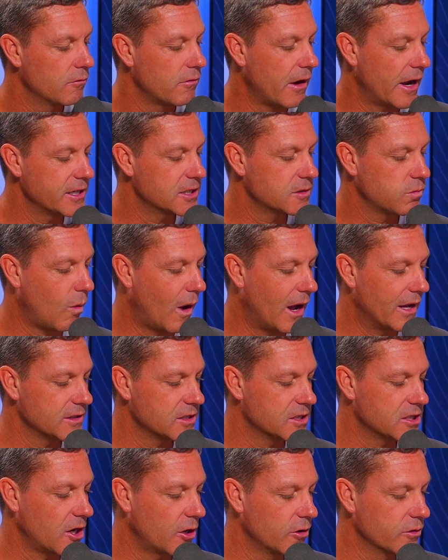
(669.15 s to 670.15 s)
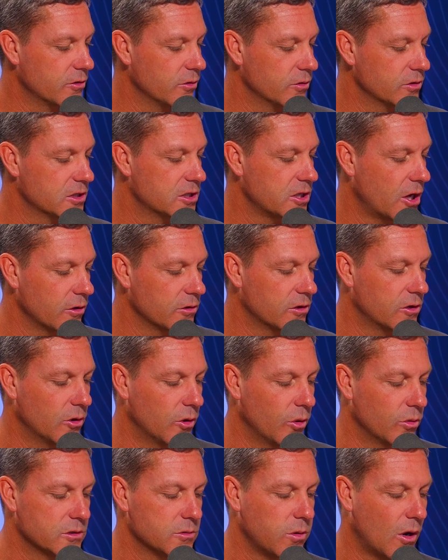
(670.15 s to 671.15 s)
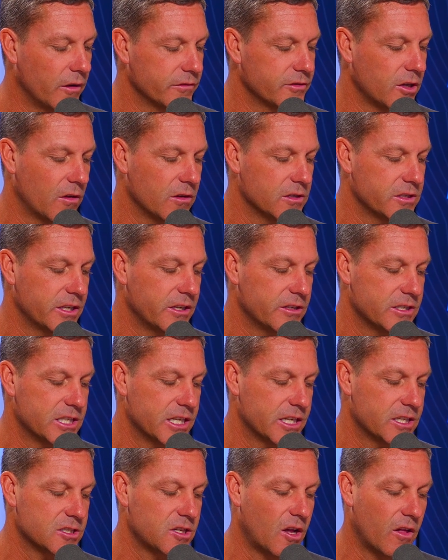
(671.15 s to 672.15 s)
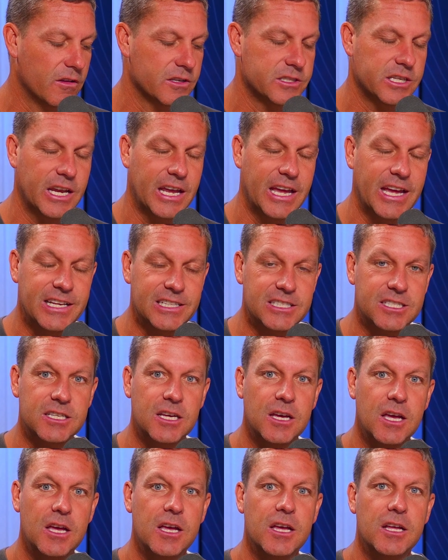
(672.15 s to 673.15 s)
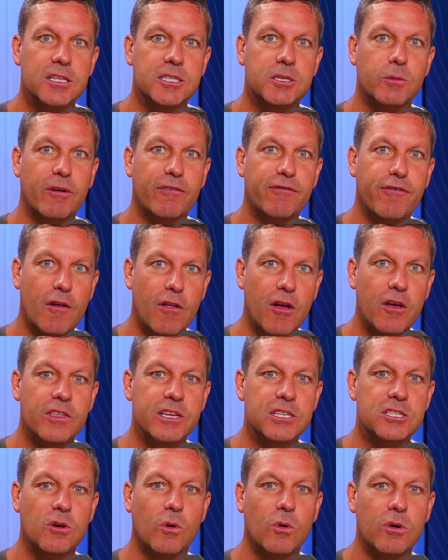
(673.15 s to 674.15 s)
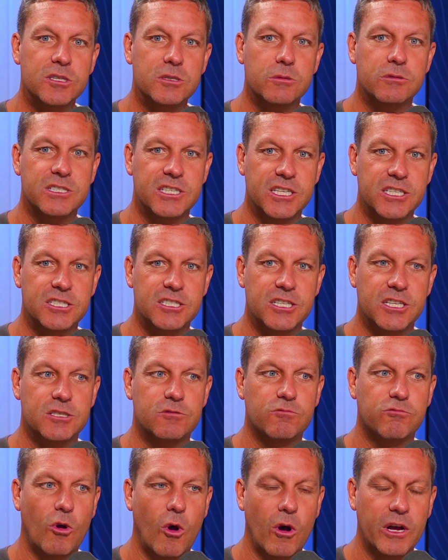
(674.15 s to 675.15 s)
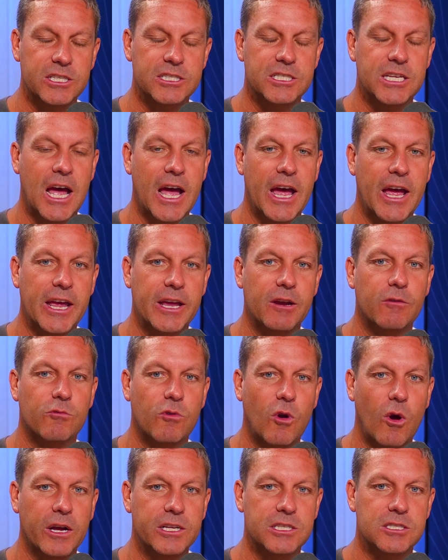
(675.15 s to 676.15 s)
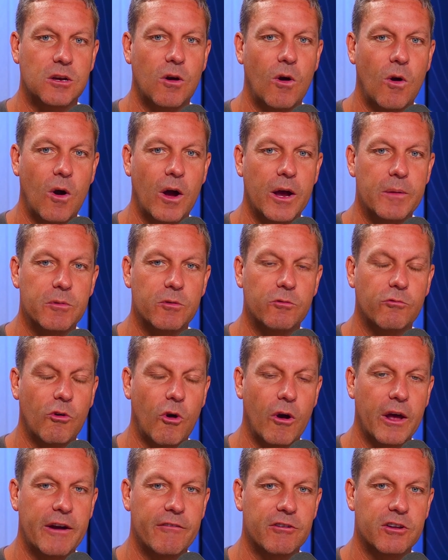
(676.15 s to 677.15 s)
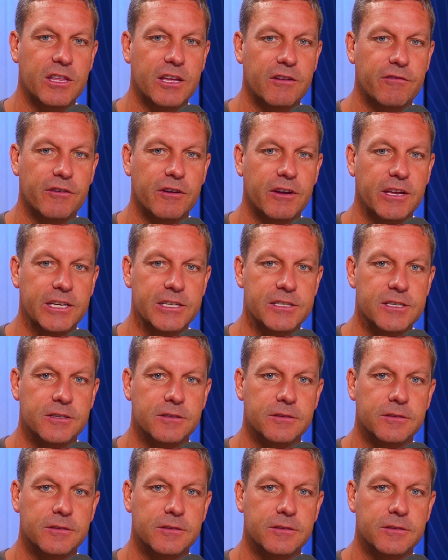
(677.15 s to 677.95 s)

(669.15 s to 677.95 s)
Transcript: Race 1, So Good, So Cool, $12 into $6 at hits. Do we follow this horse, or was this just right day, right time, right everything for it?